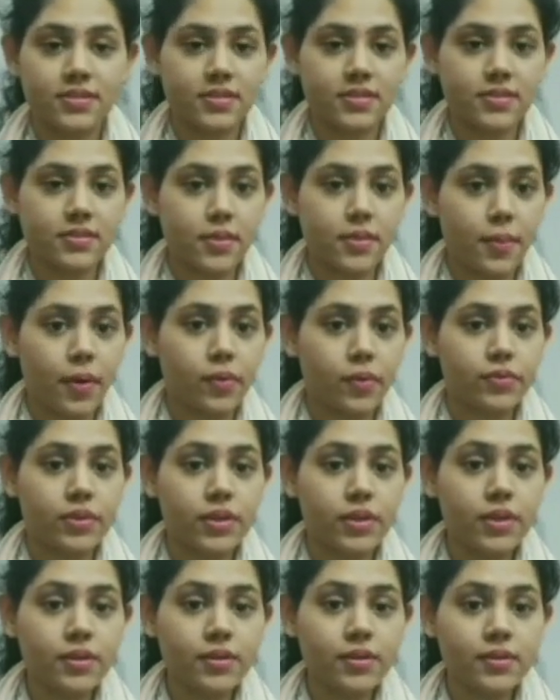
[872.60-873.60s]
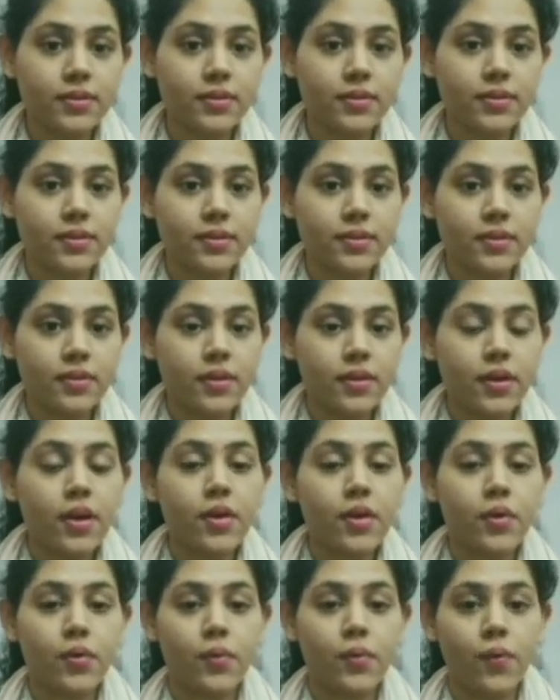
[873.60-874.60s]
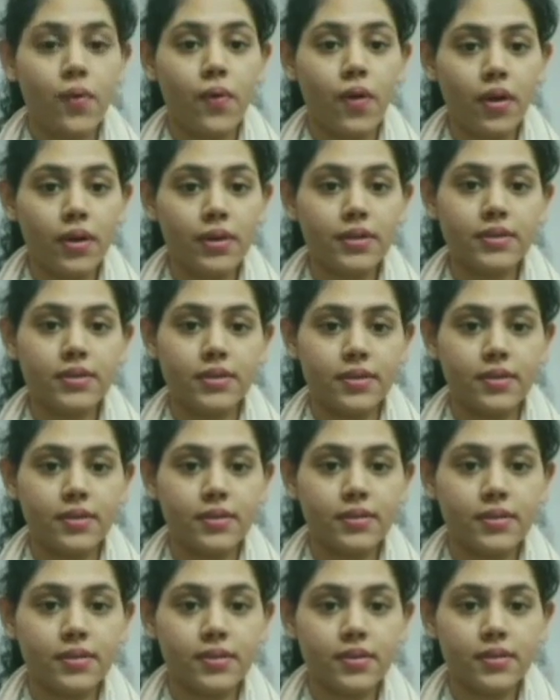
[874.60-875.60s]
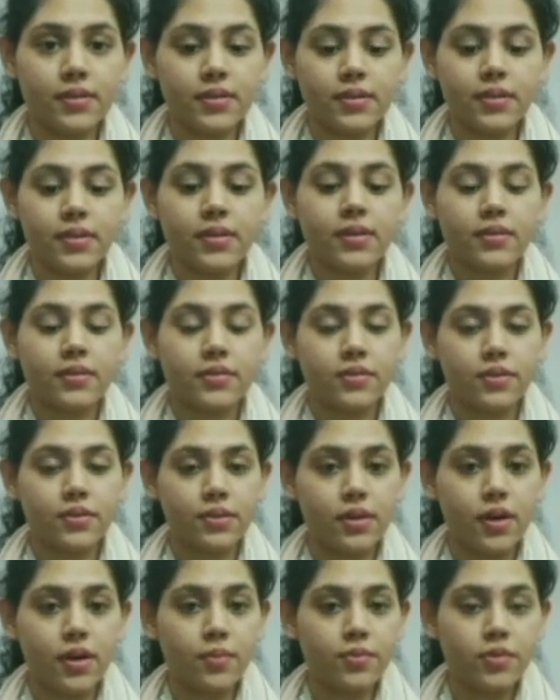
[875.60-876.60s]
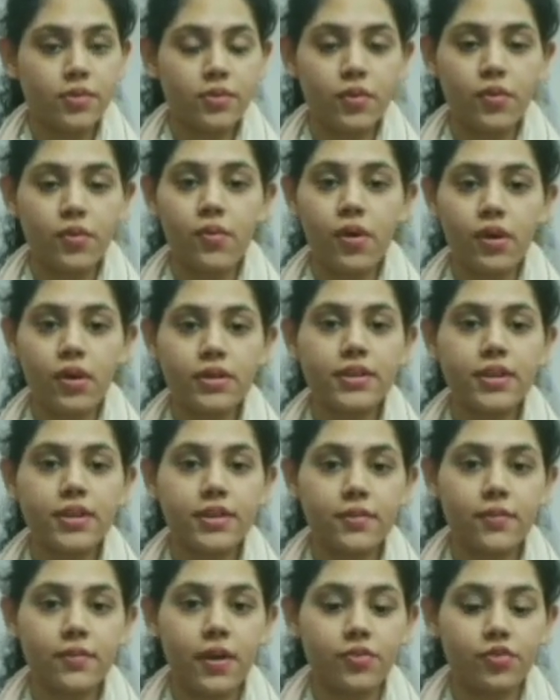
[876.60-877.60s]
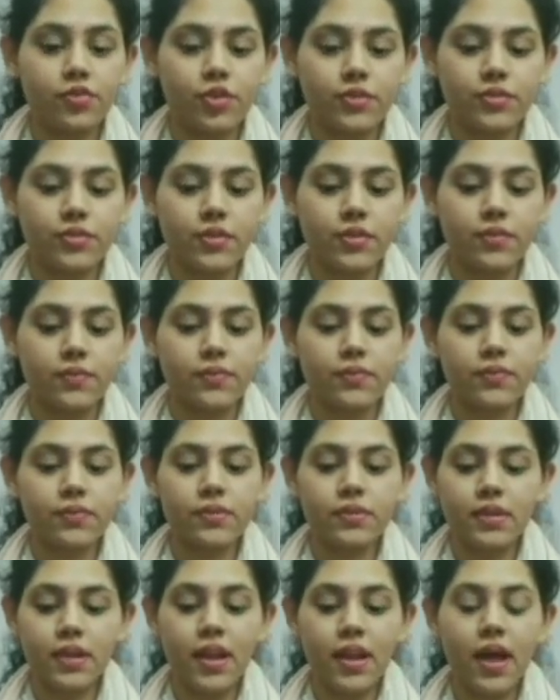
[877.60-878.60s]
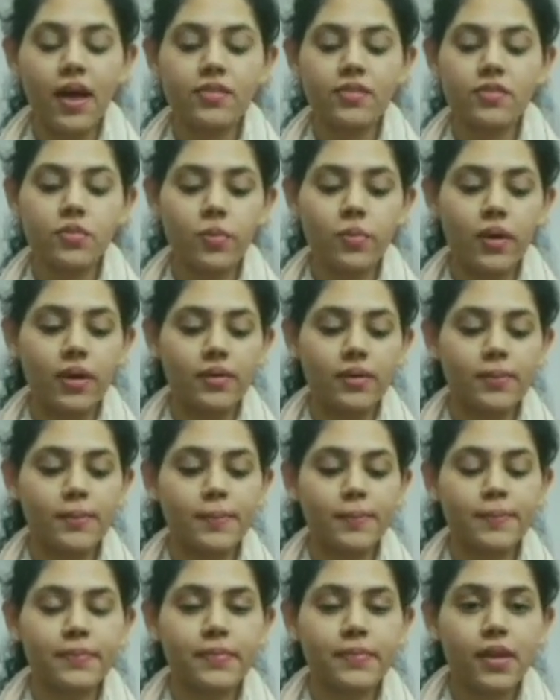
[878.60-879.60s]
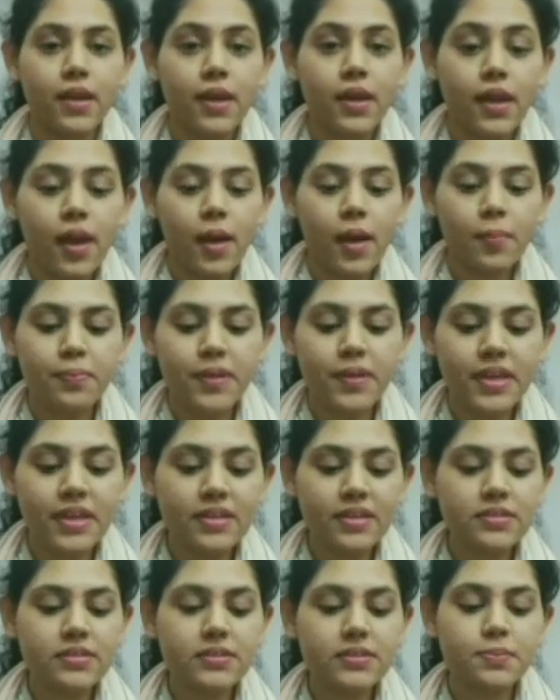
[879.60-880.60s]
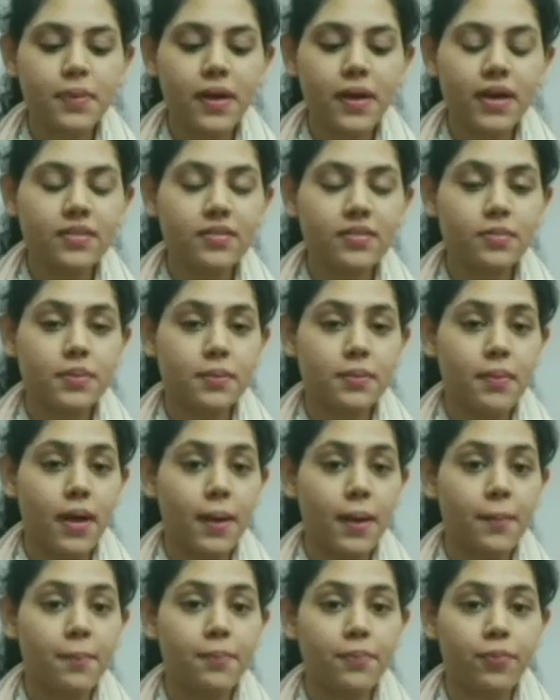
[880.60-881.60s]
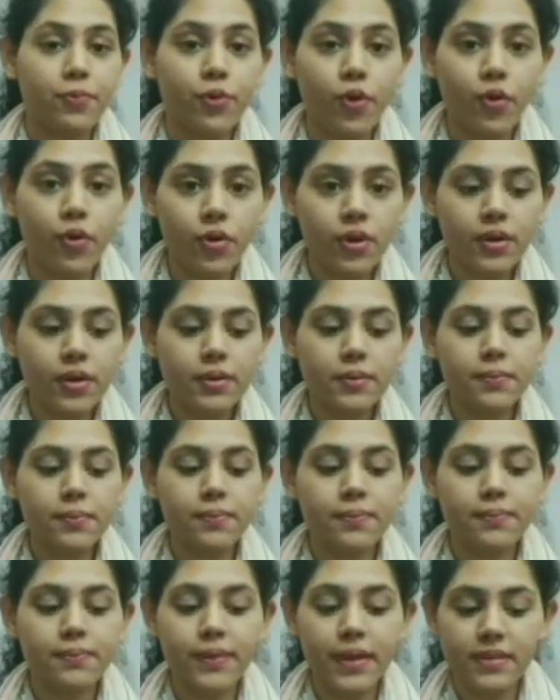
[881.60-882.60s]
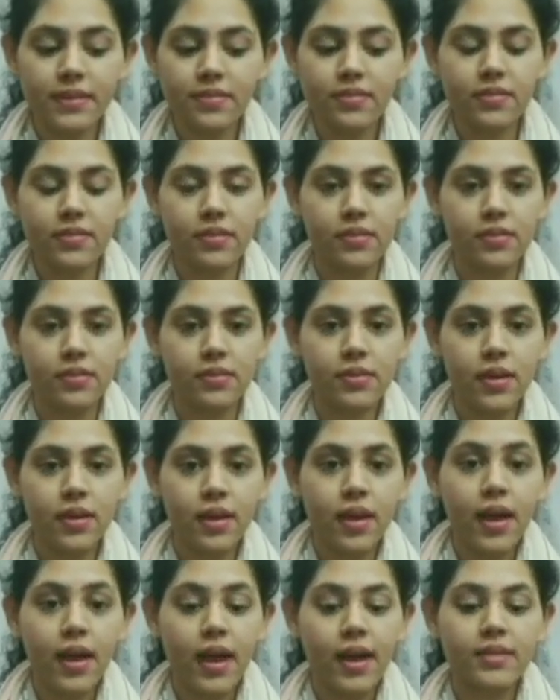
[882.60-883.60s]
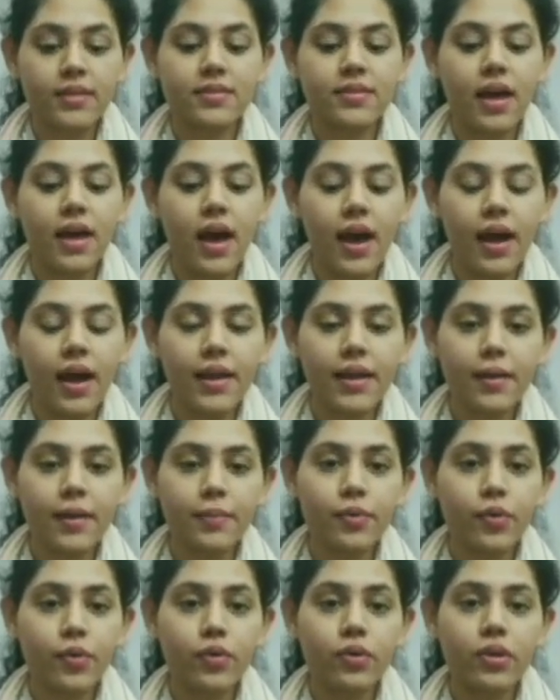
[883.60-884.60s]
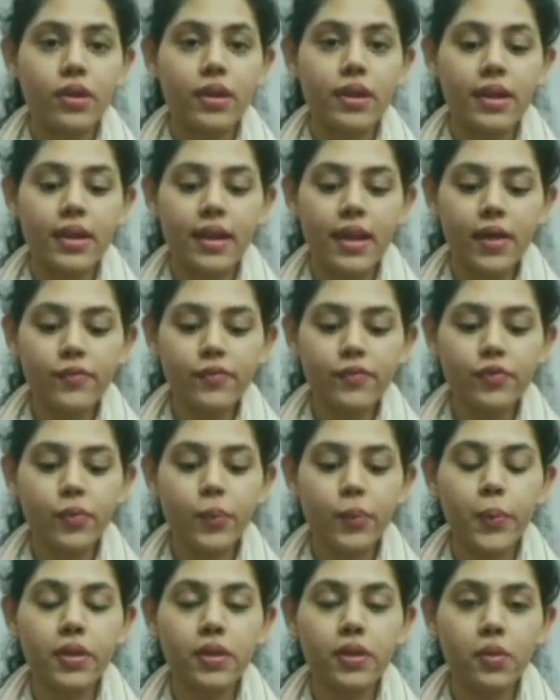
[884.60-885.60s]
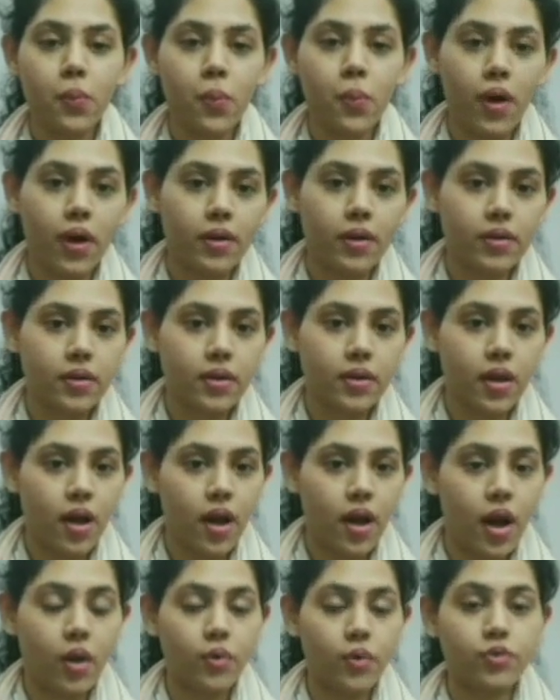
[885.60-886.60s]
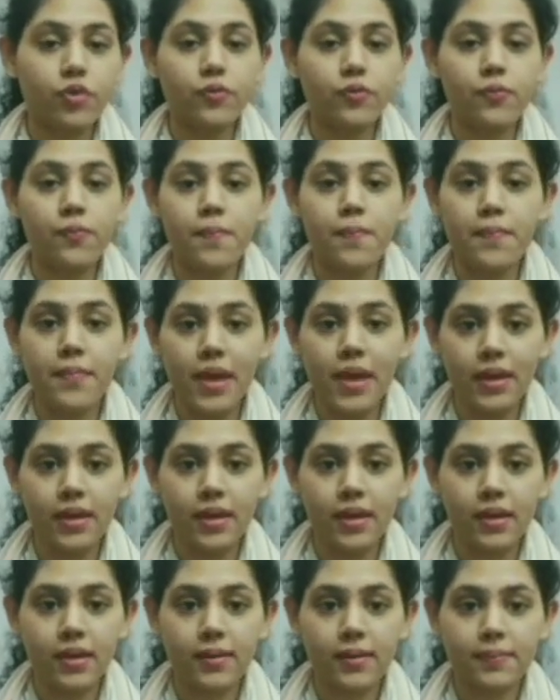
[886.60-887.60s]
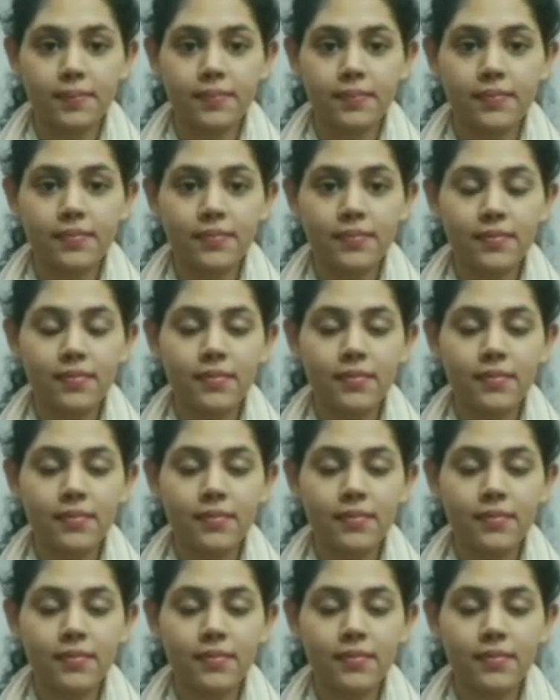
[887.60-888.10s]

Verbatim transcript: It tells us about the quality. So it comes under qualitative adjective. The last one, Please pass me my broken pencil, as I am only left with one out of many.